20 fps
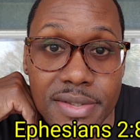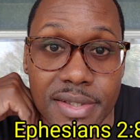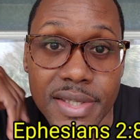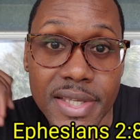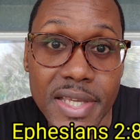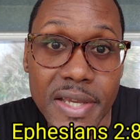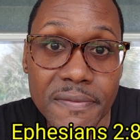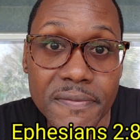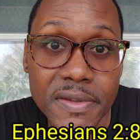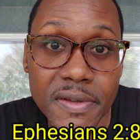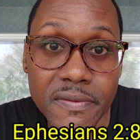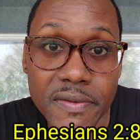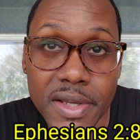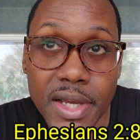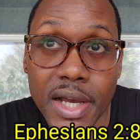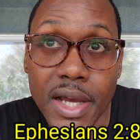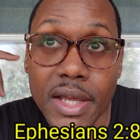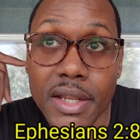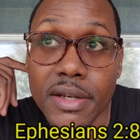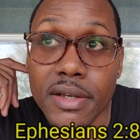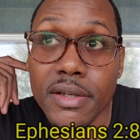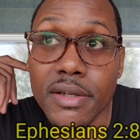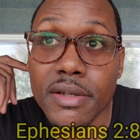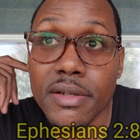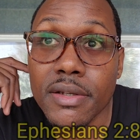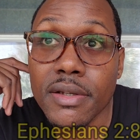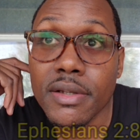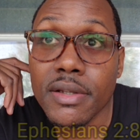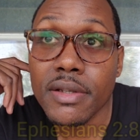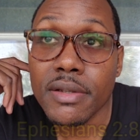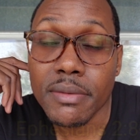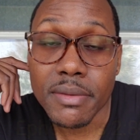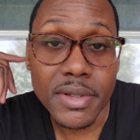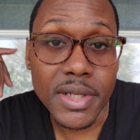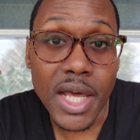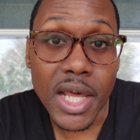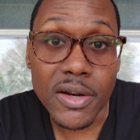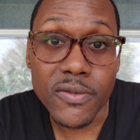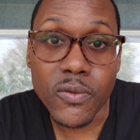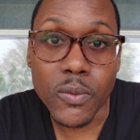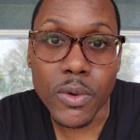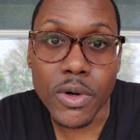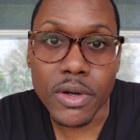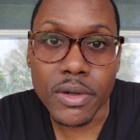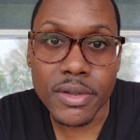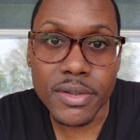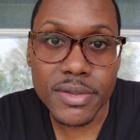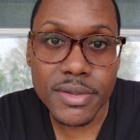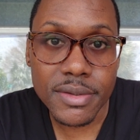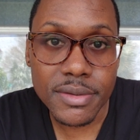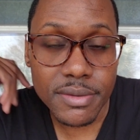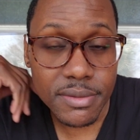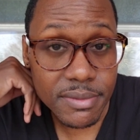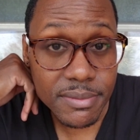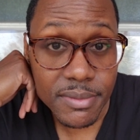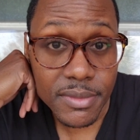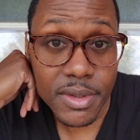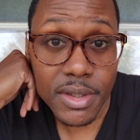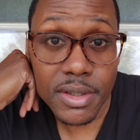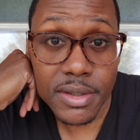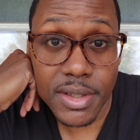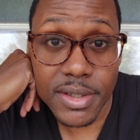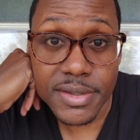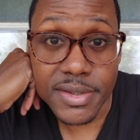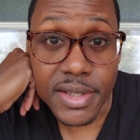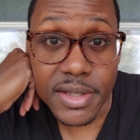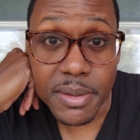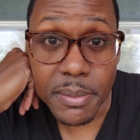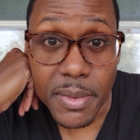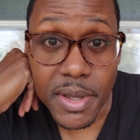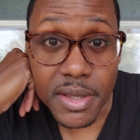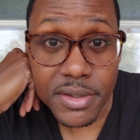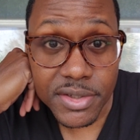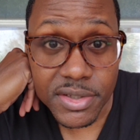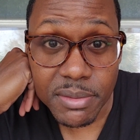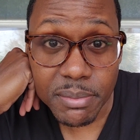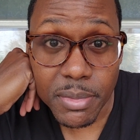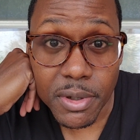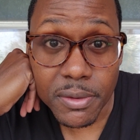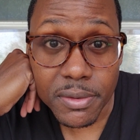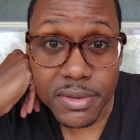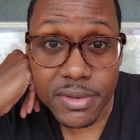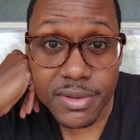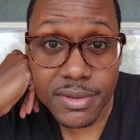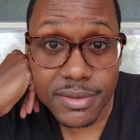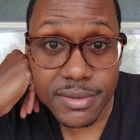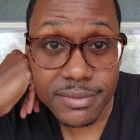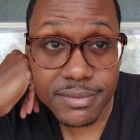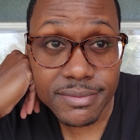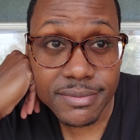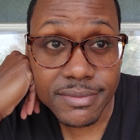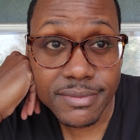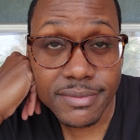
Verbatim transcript: It's a gift of God, not of works, lest any man should boast